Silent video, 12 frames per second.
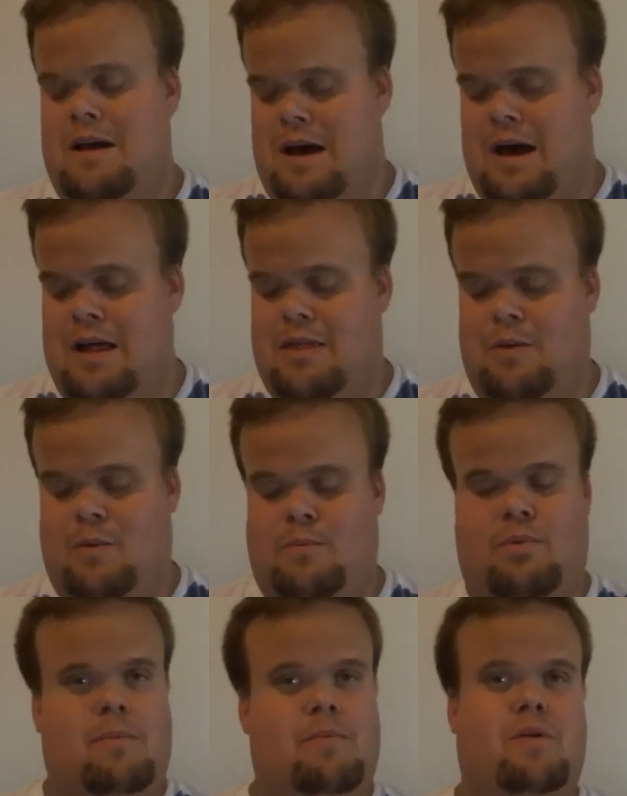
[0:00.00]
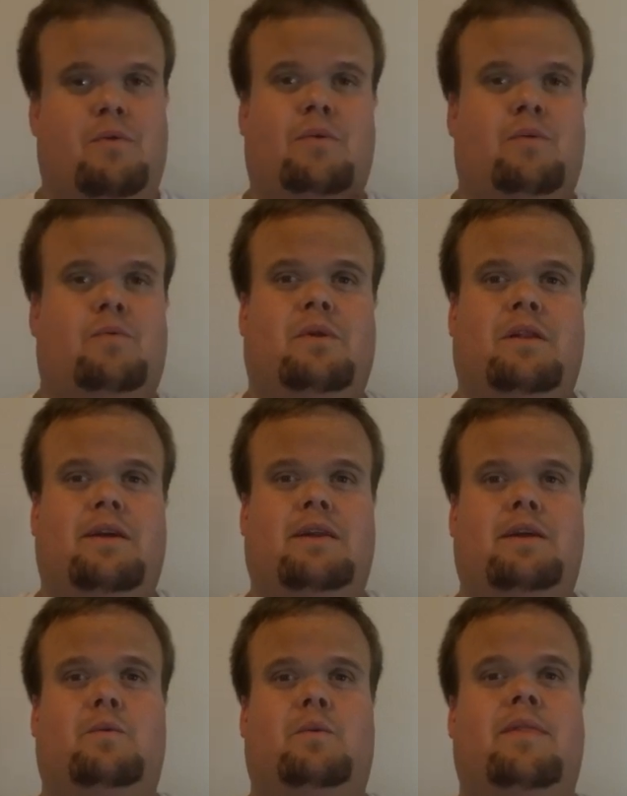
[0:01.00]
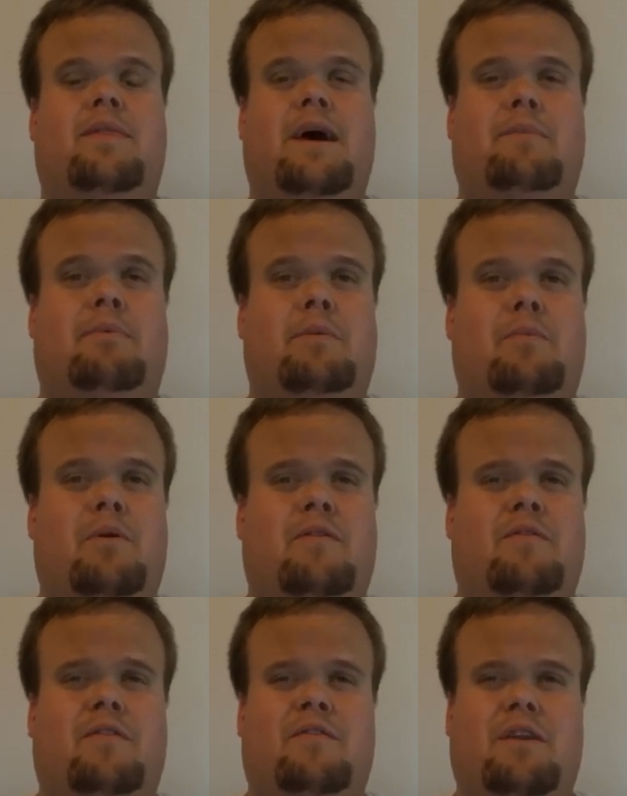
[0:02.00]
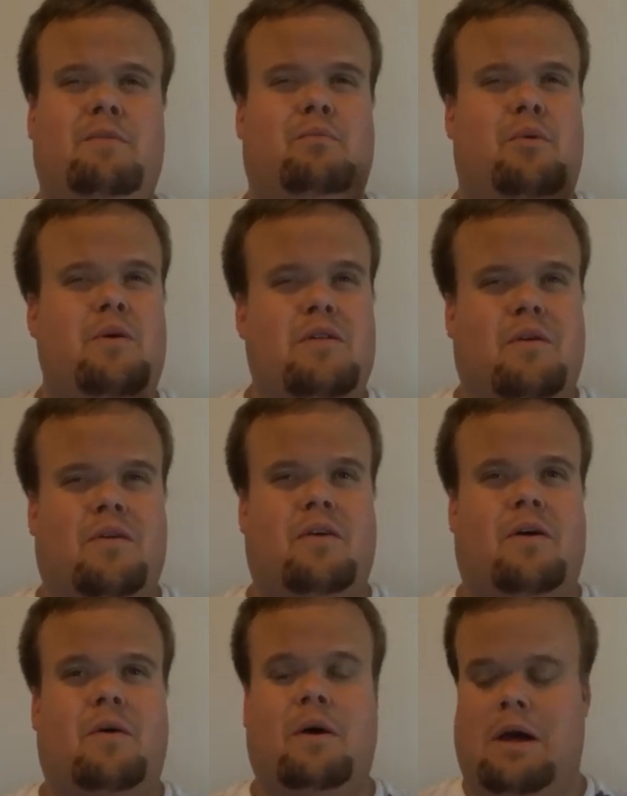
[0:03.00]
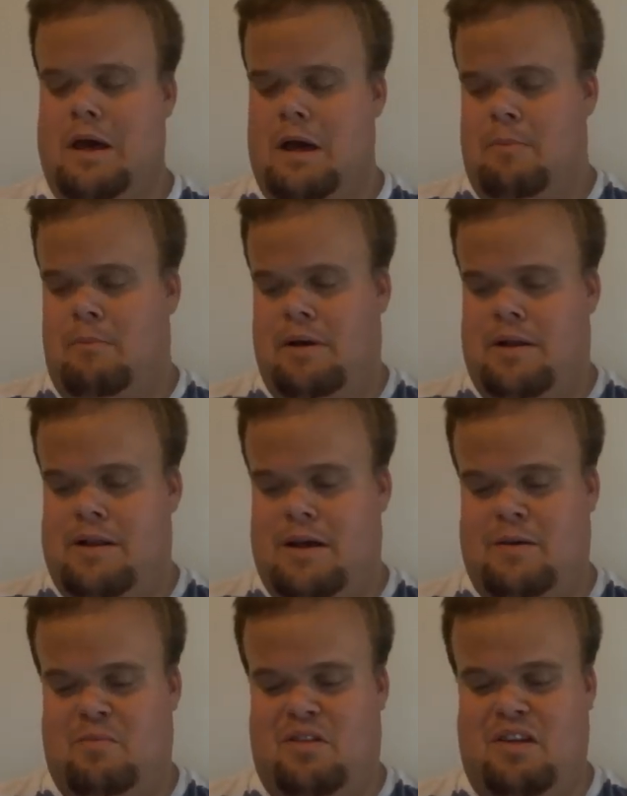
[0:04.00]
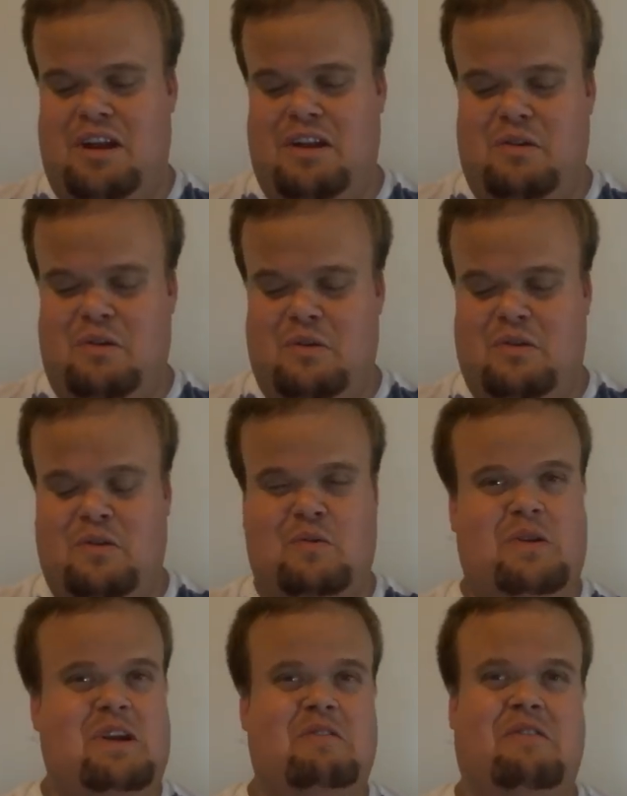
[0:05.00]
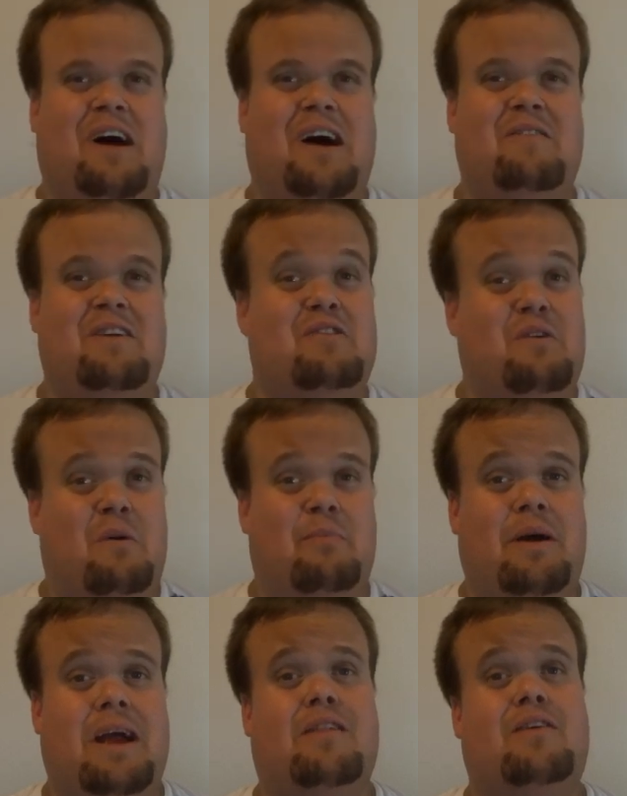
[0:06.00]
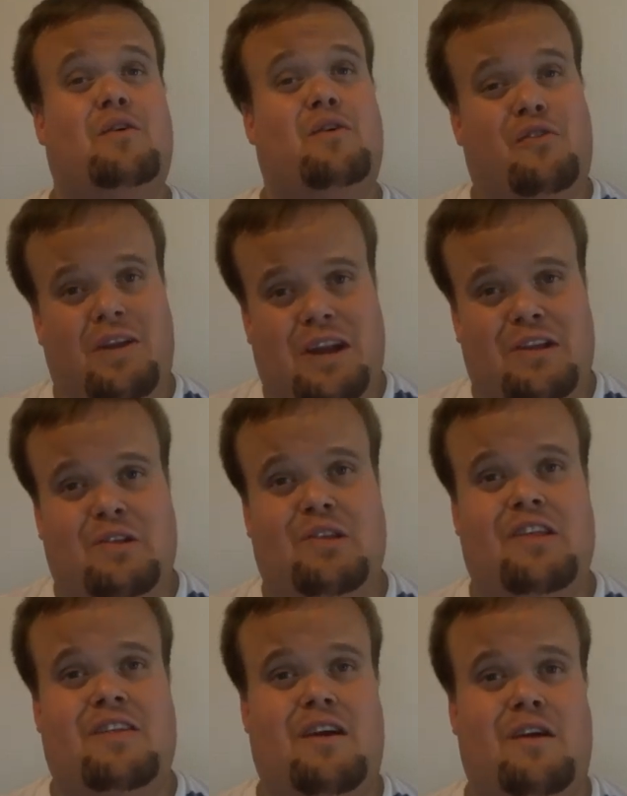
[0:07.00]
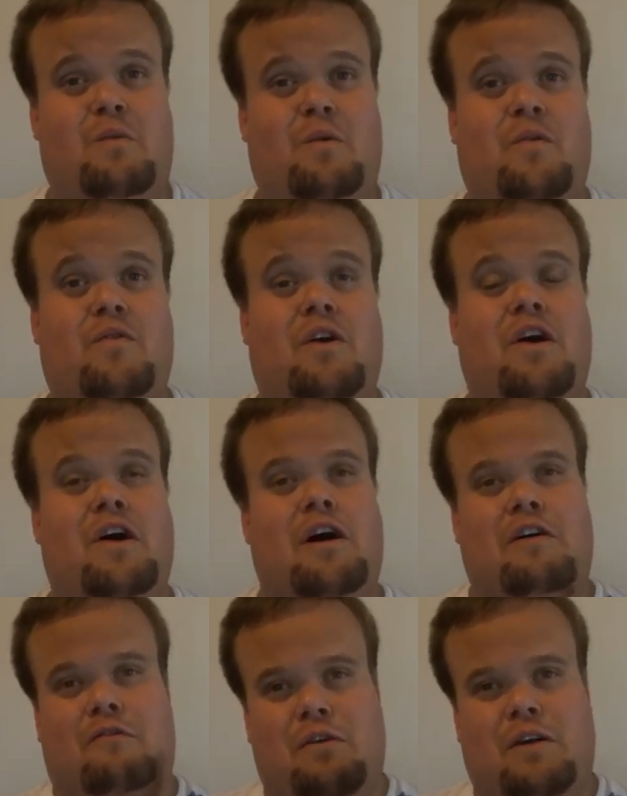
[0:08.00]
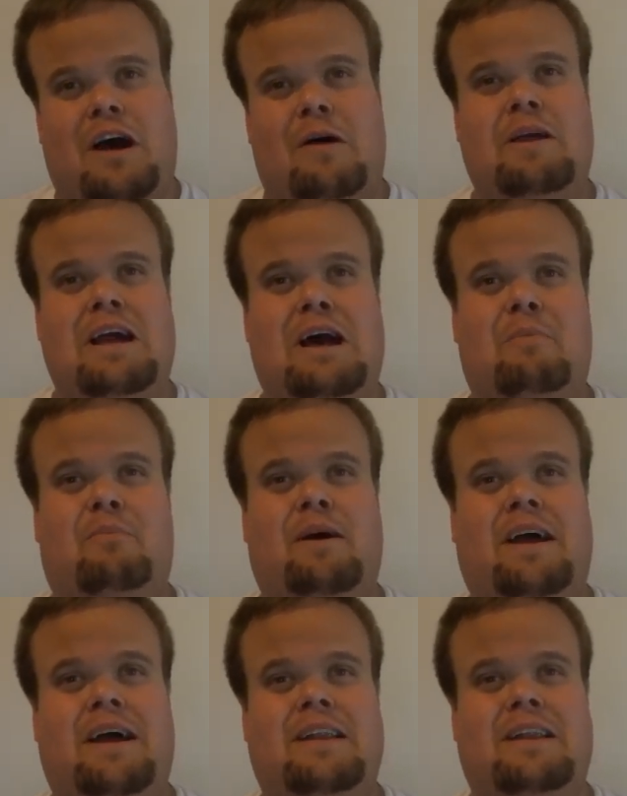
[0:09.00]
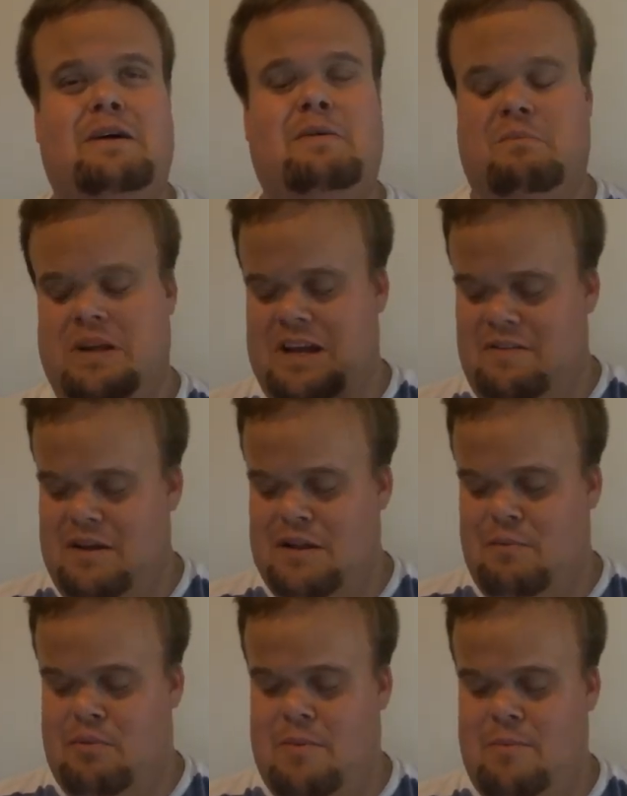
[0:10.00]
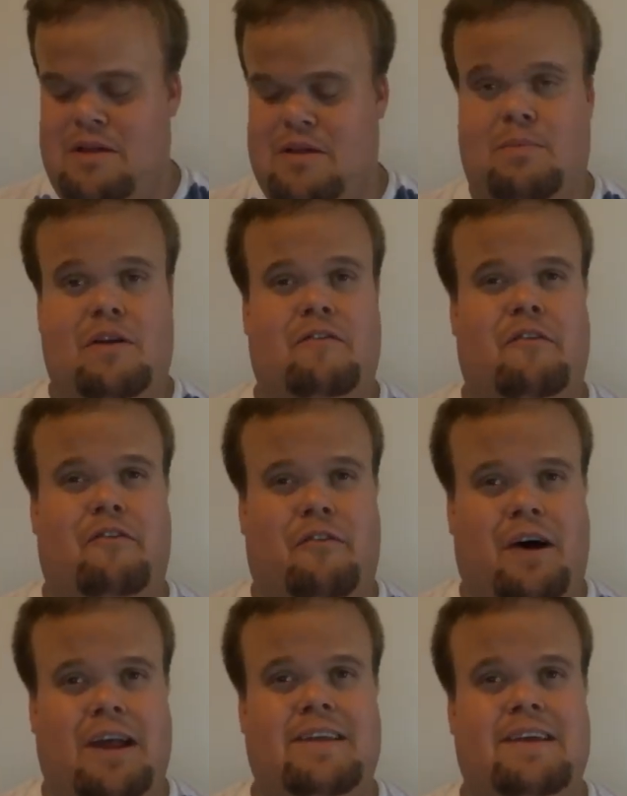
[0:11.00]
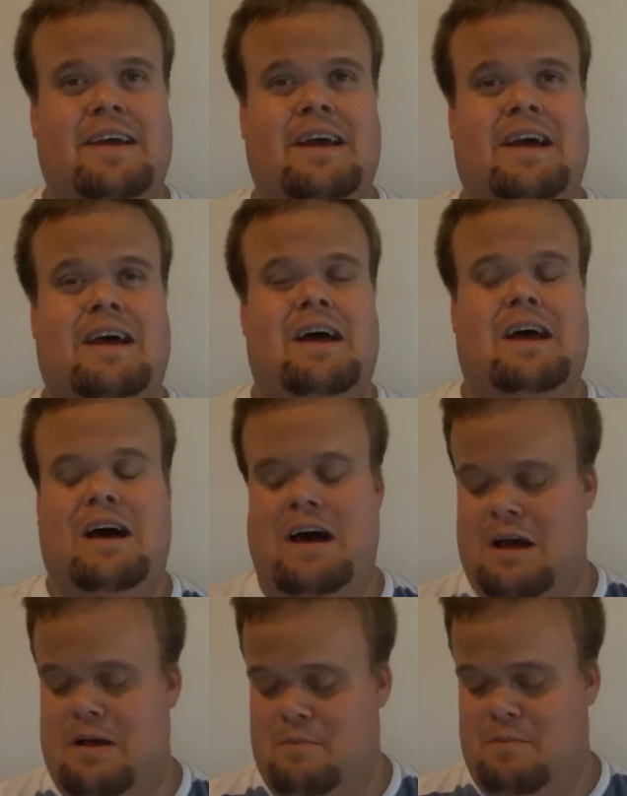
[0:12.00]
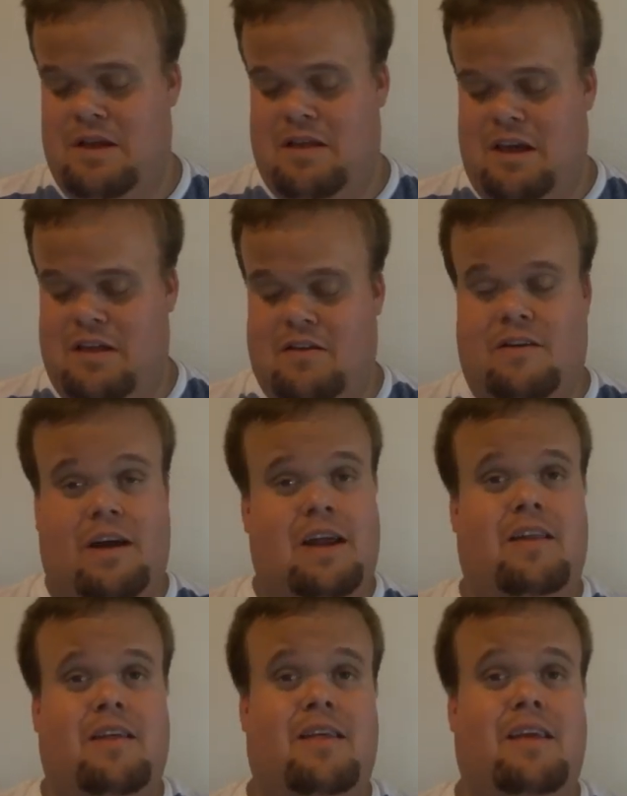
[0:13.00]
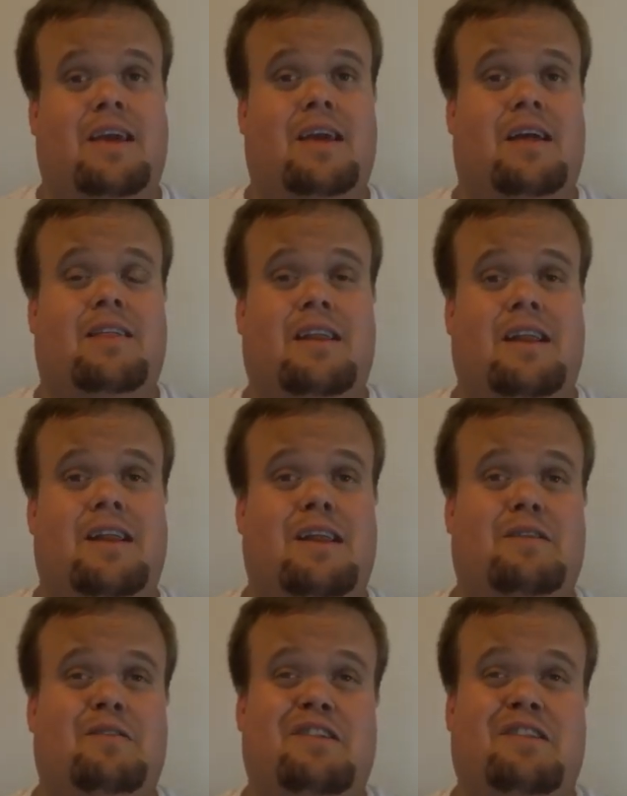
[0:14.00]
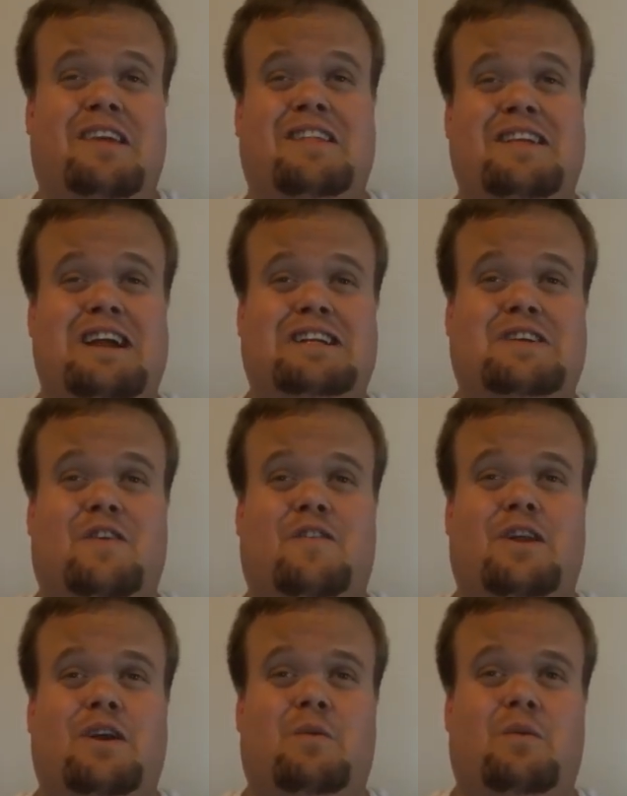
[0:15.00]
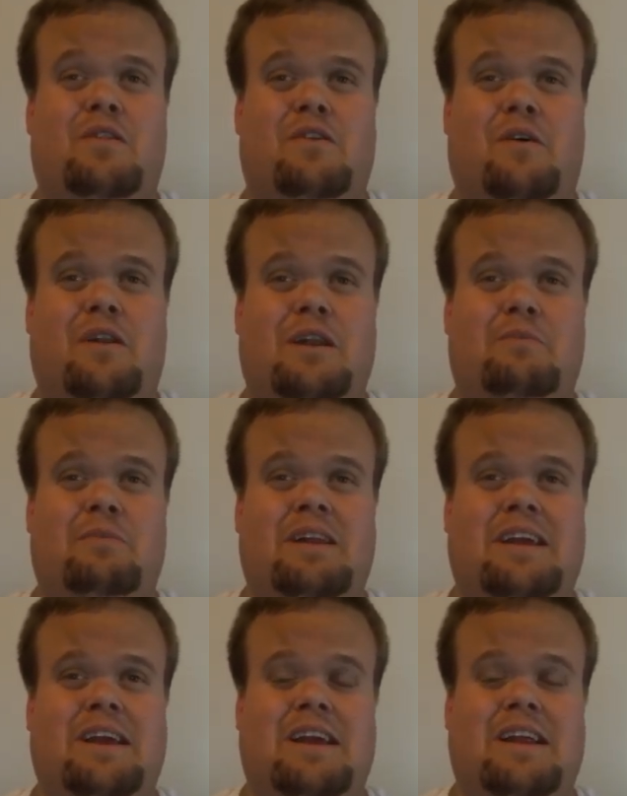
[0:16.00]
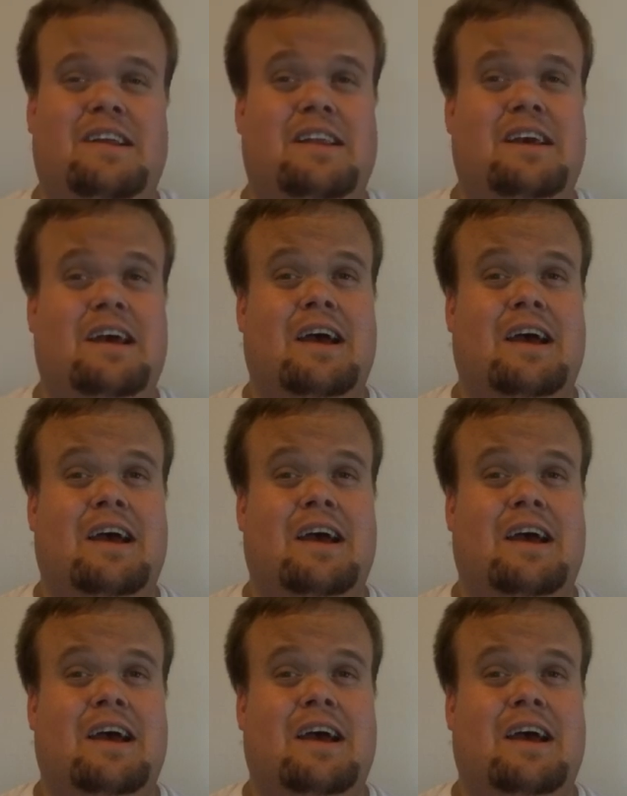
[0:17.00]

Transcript: I thought Brumbies would clearly win that by more than 15 points or so, but 32 to 25 is not bad. So credit to the Sunwolves for coming up and giving the Brumbies a bit of a fight. It's great to see. I said it in the Six Nations video with Scotland beating England.